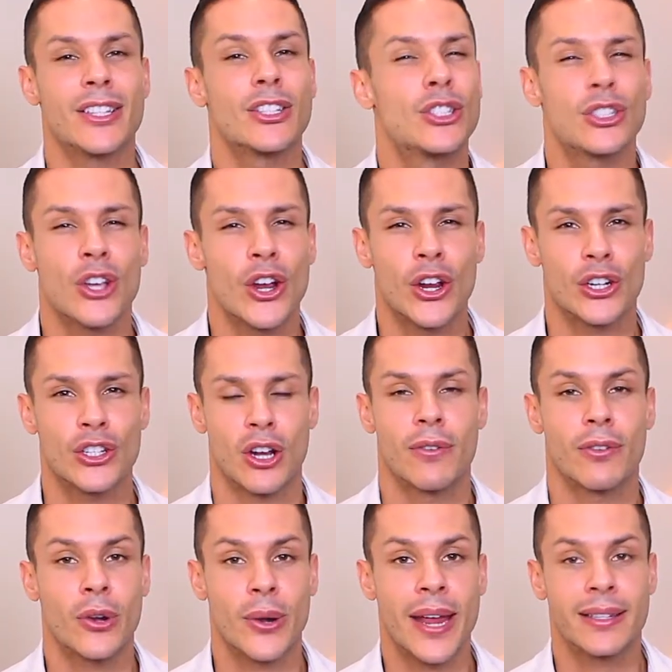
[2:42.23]
this surge
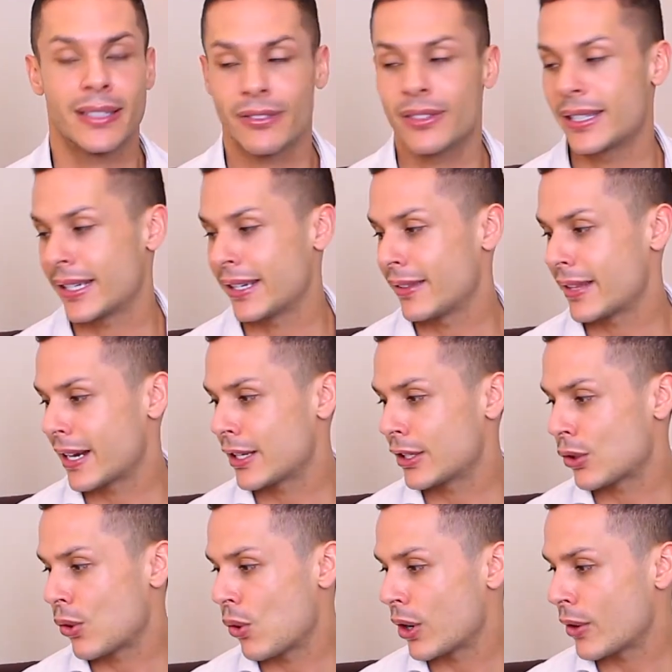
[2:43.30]
of creativity that
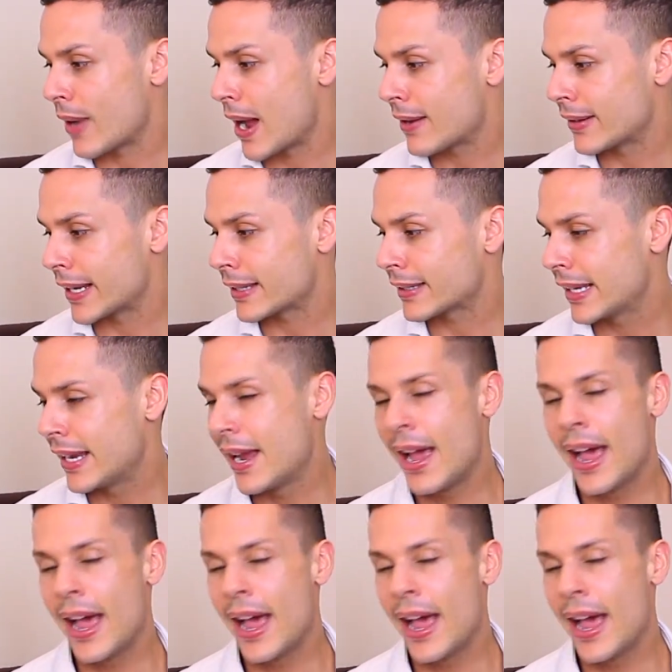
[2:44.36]
is all around us.